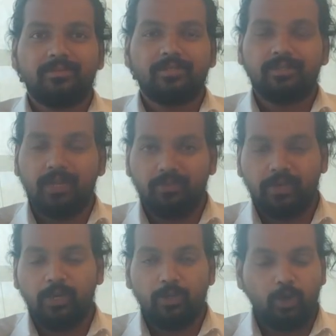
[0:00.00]
Start
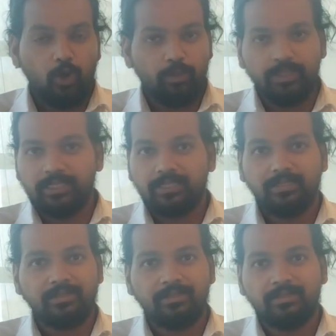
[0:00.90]
working on your hobbies
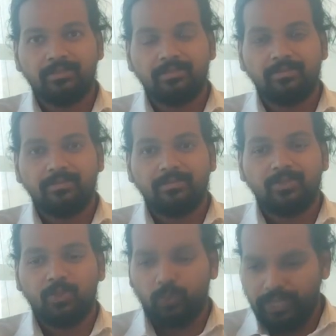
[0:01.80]

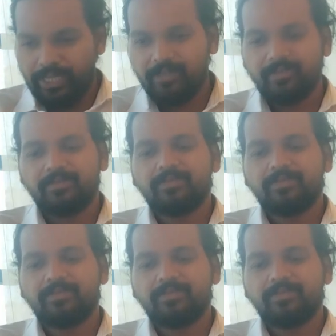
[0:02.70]
today